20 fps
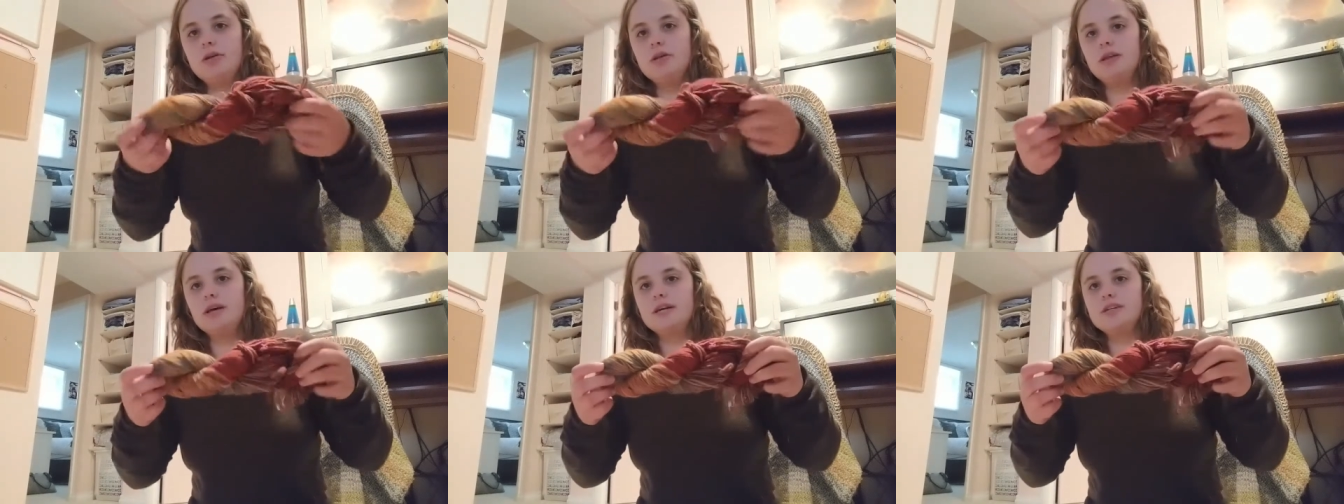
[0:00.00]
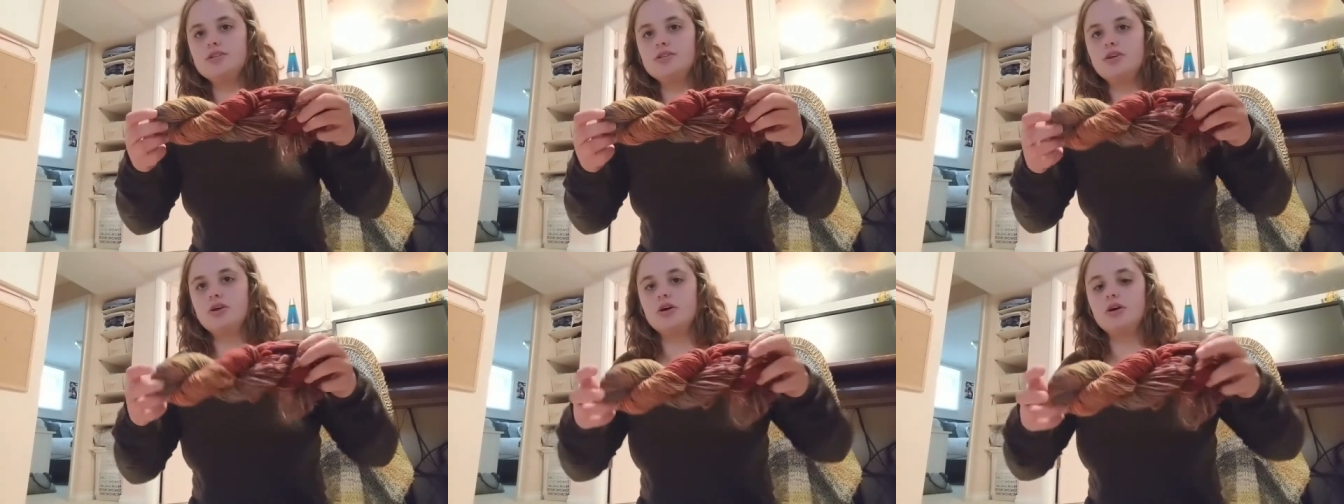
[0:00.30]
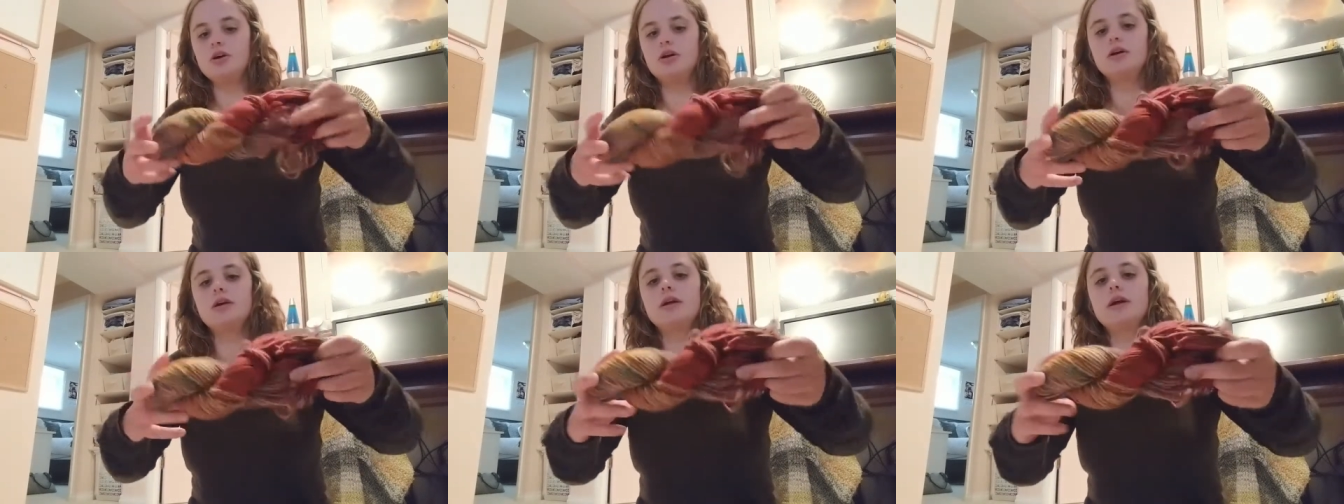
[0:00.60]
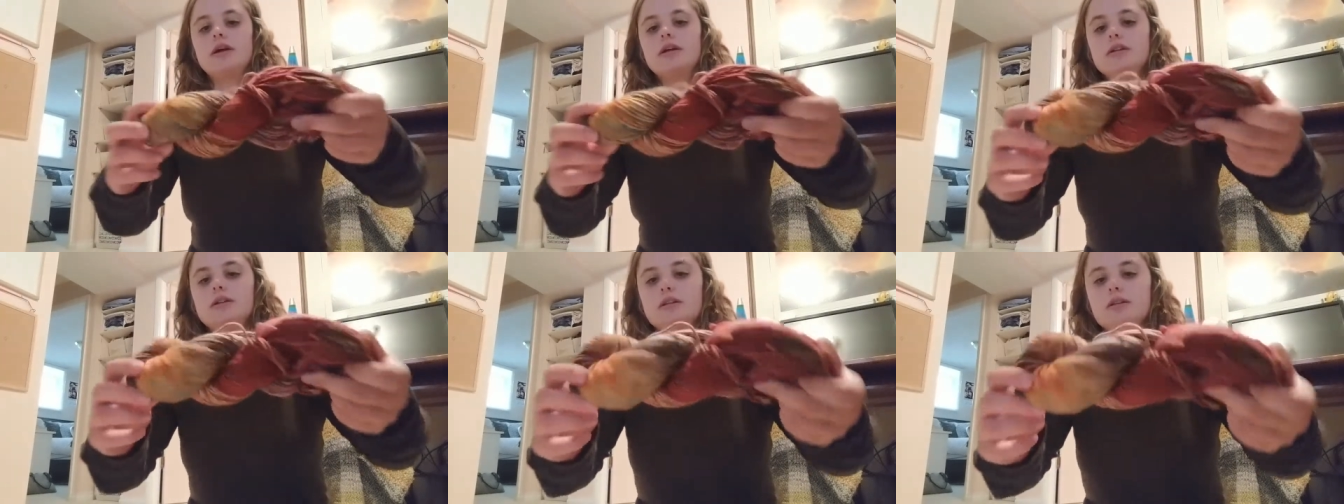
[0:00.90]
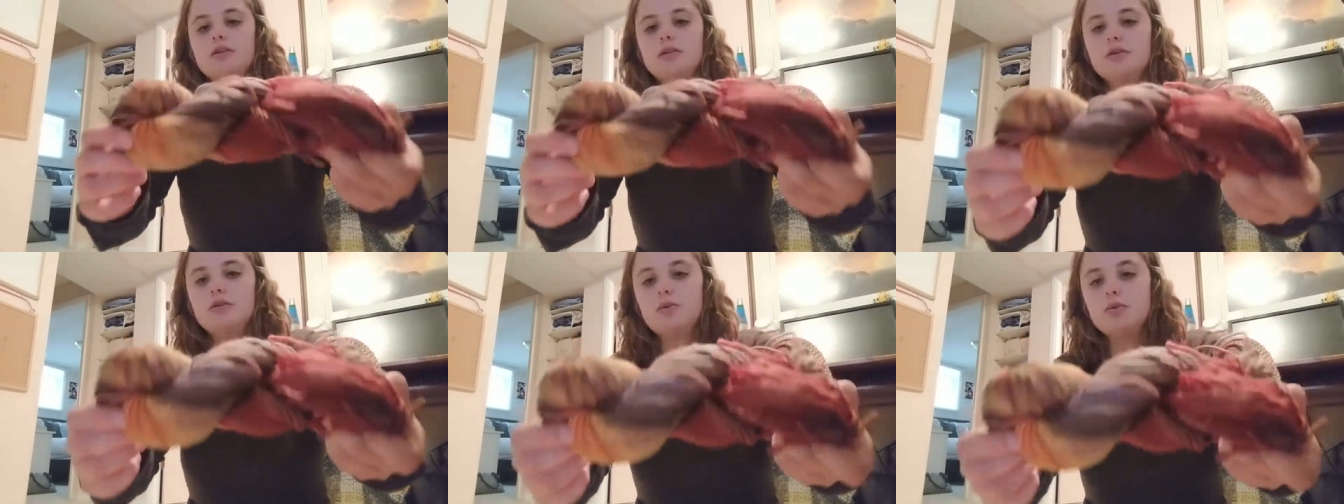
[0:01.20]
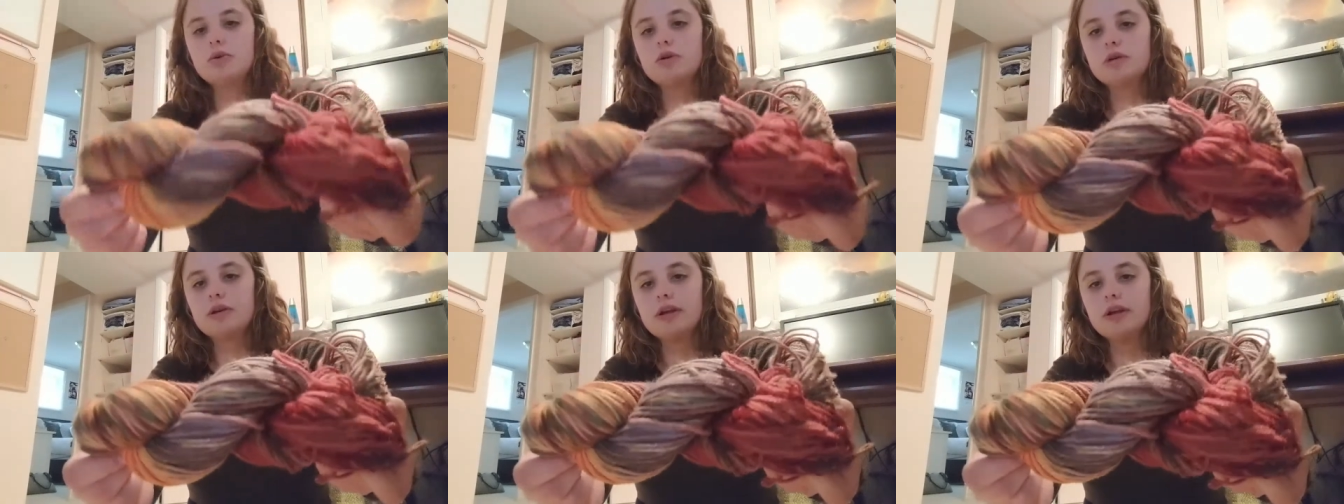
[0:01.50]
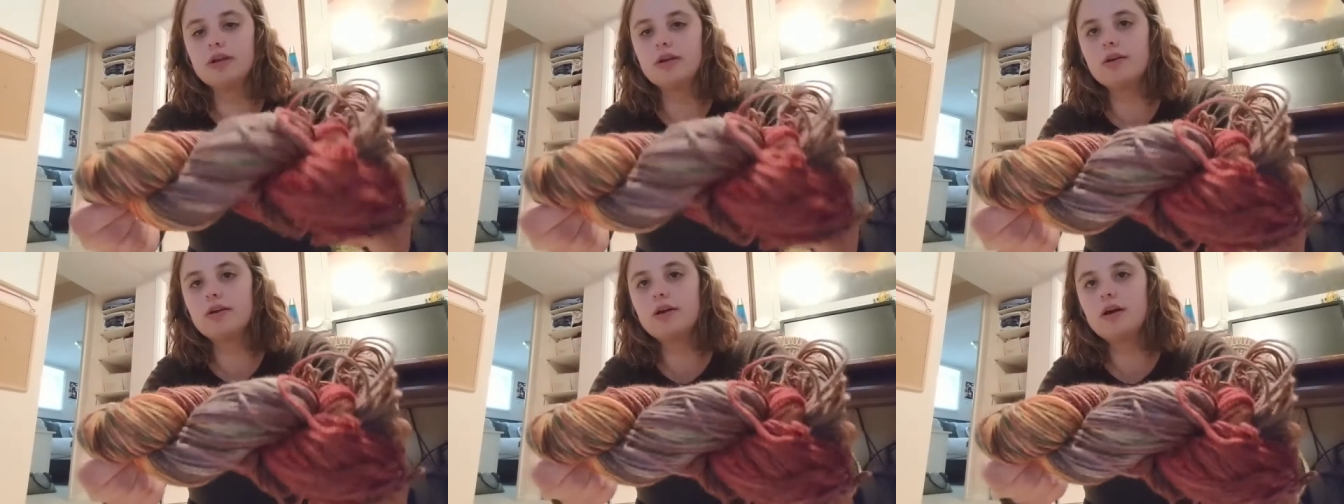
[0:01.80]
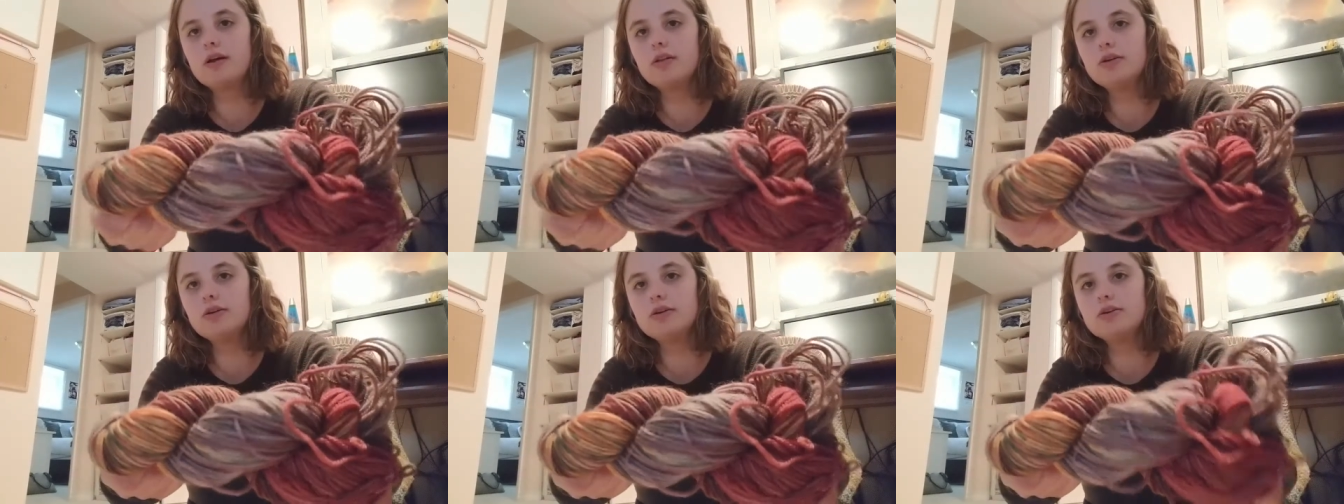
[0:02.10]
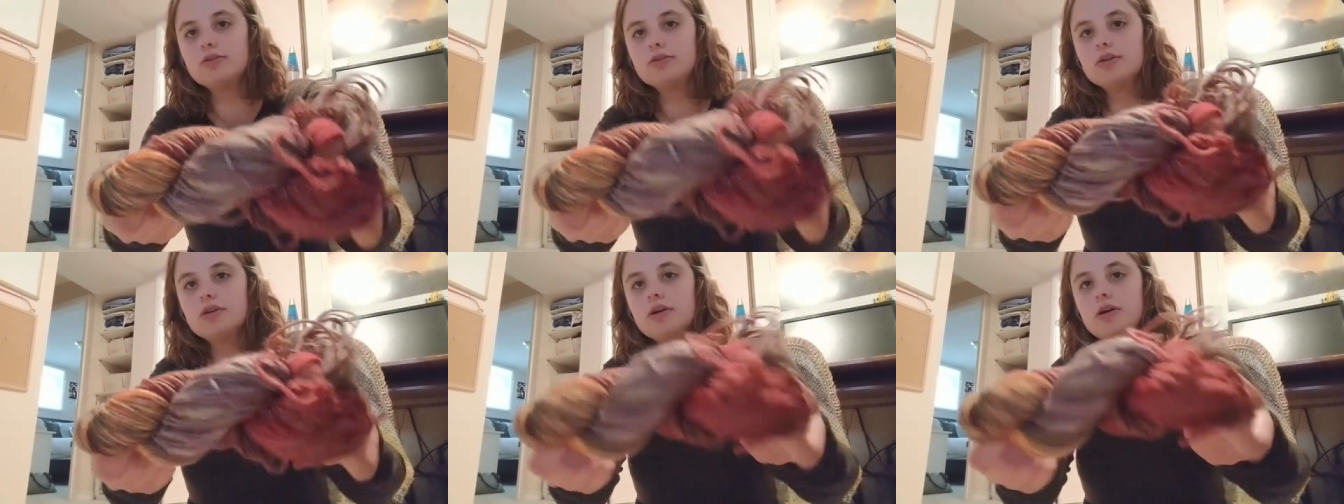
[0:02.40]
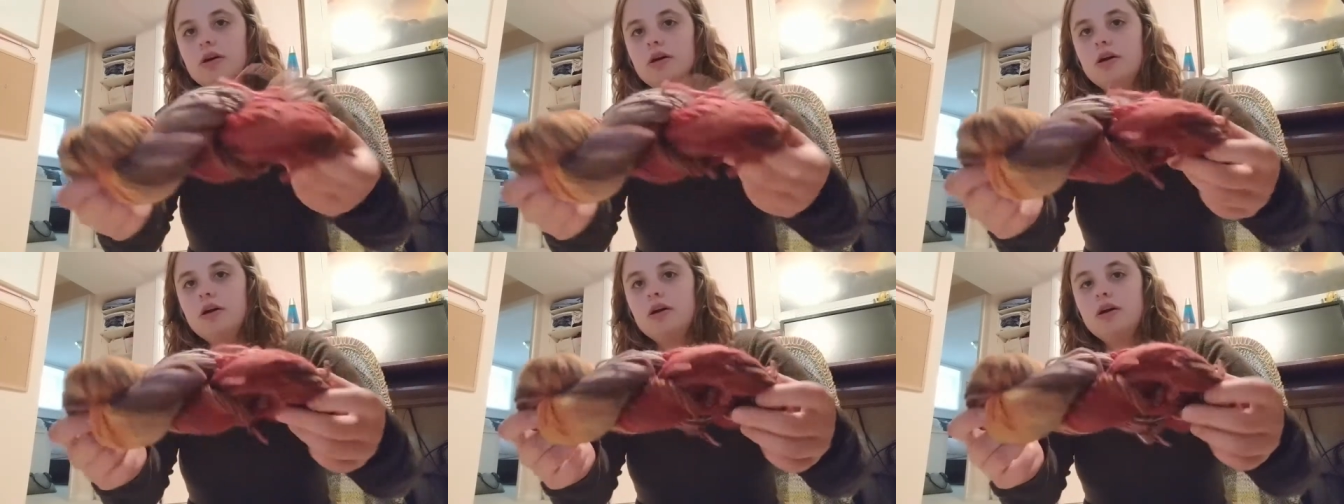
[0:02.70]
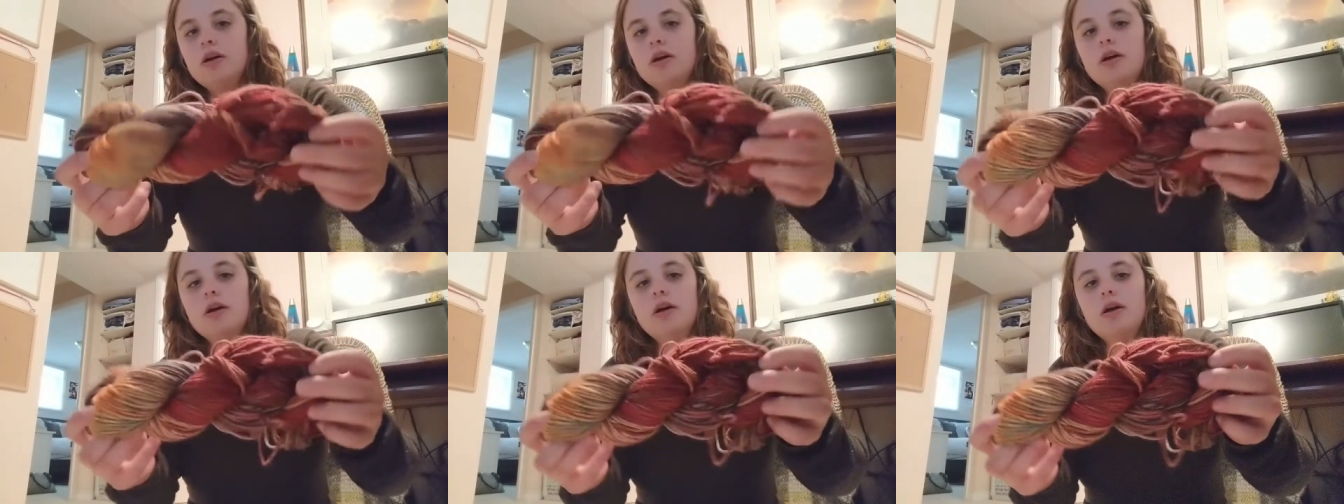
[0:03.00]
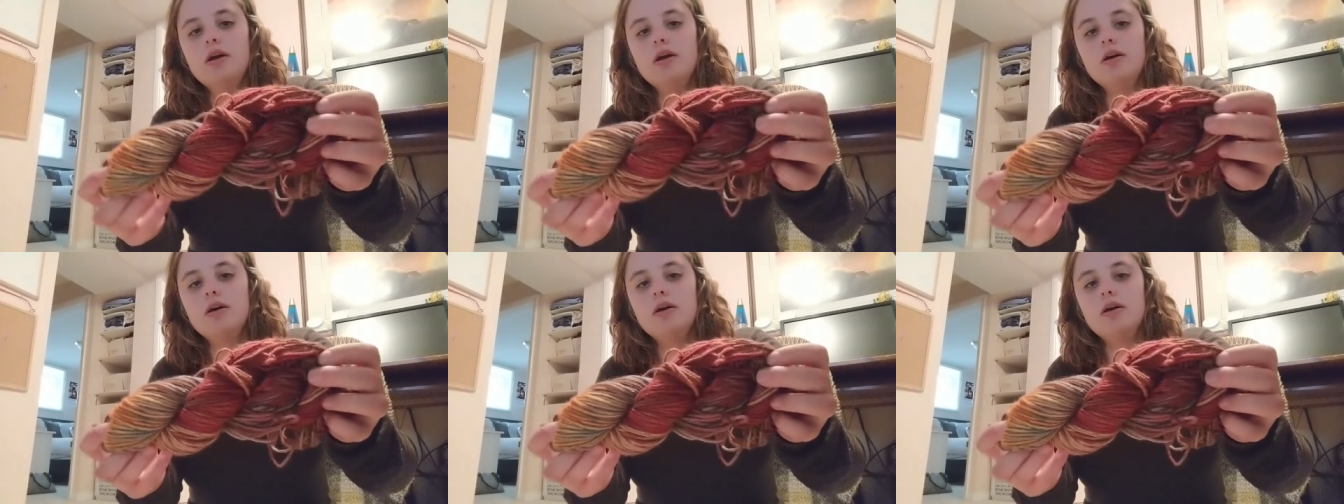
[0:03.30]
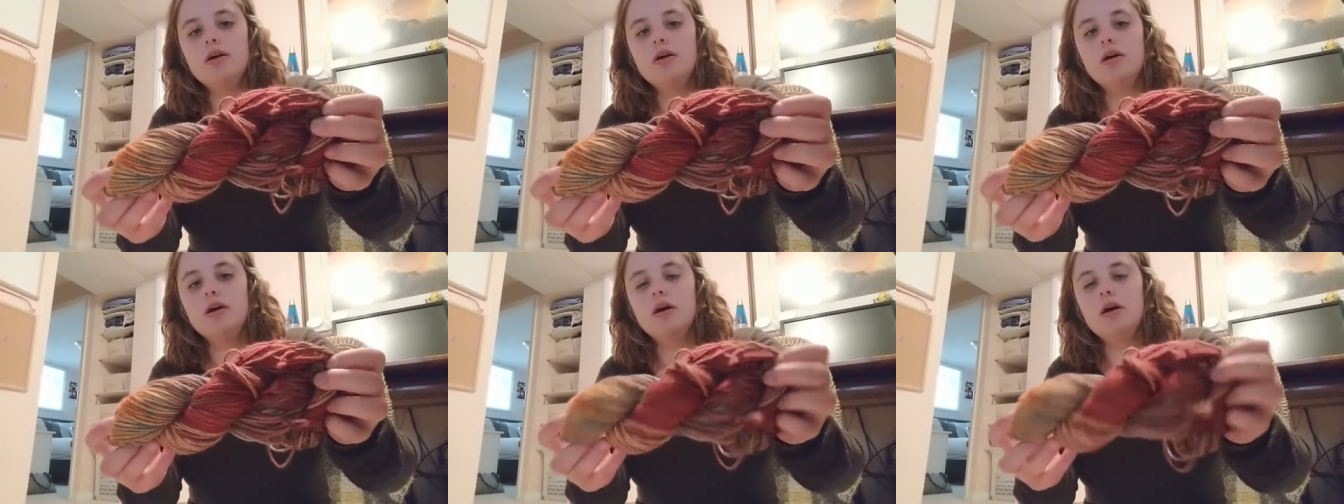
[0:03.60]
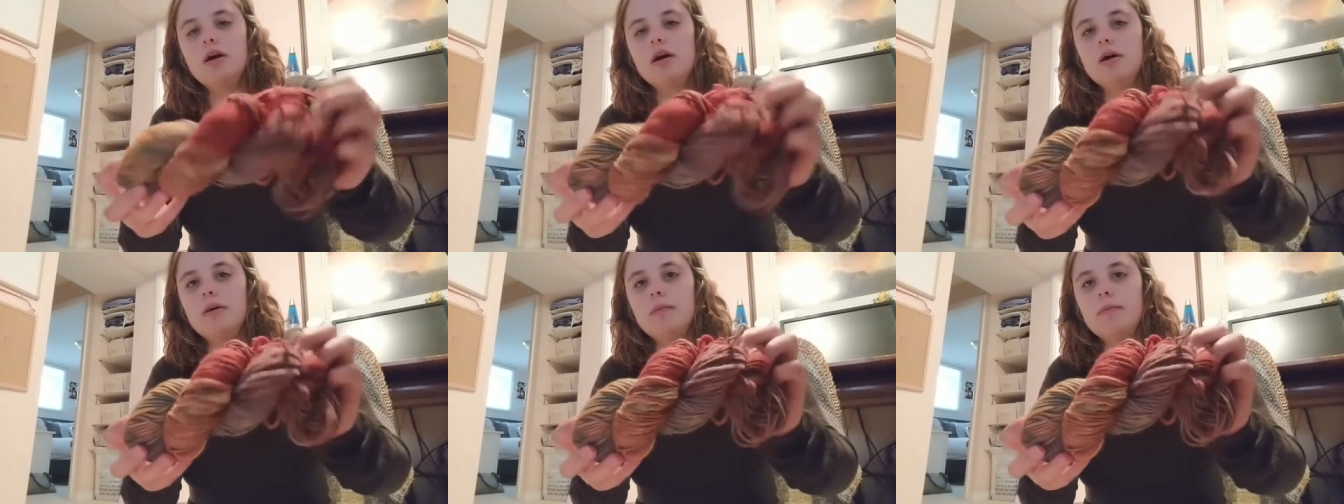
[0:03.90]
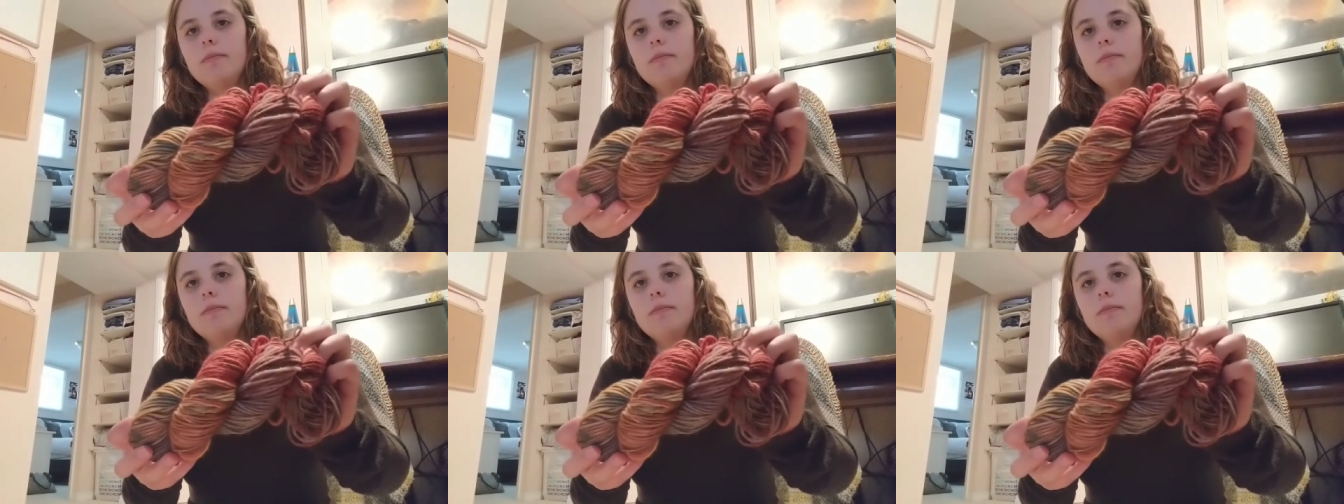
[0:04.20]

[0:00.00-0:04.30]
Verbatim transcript: but less yarn and didn't coordinate our colors. So